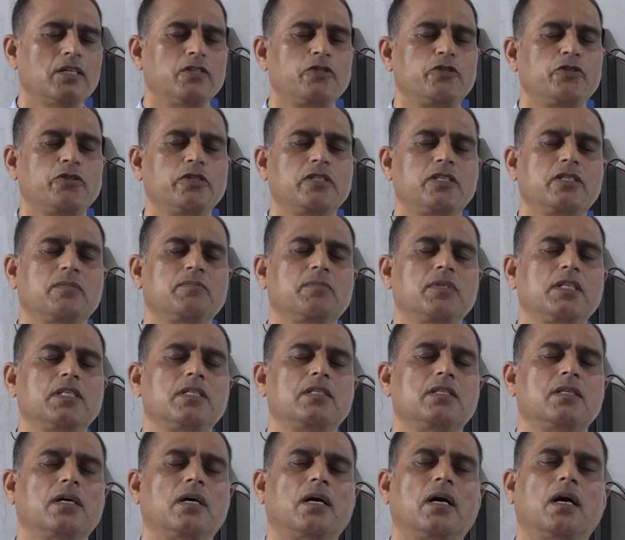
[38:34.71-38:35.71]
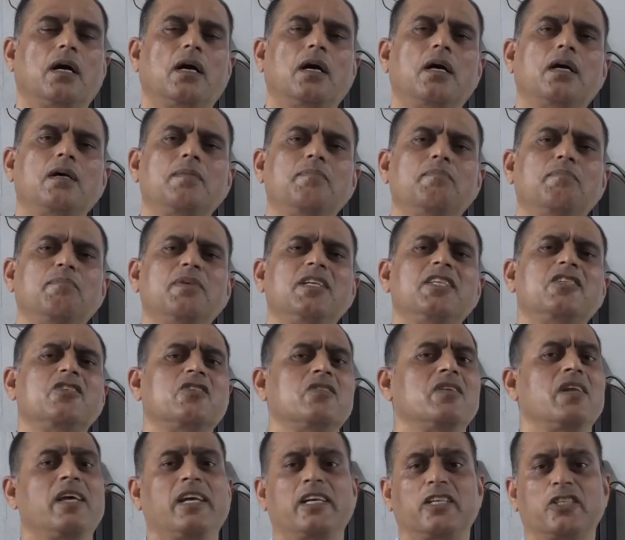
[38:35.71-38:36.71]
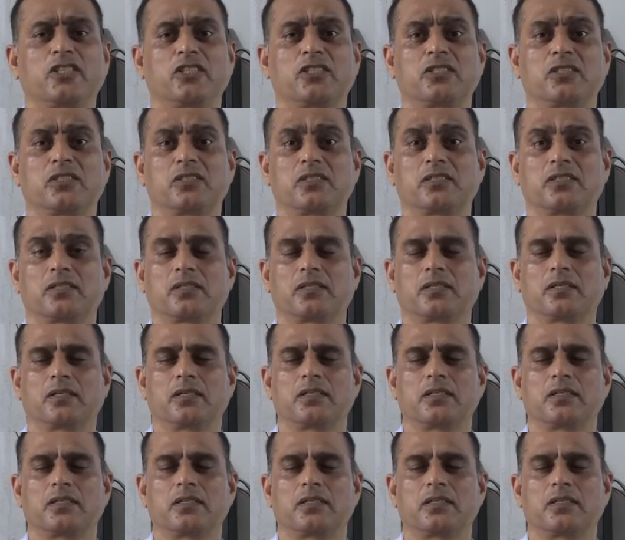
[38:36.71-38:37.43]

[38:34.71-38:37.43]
Tourism is a business.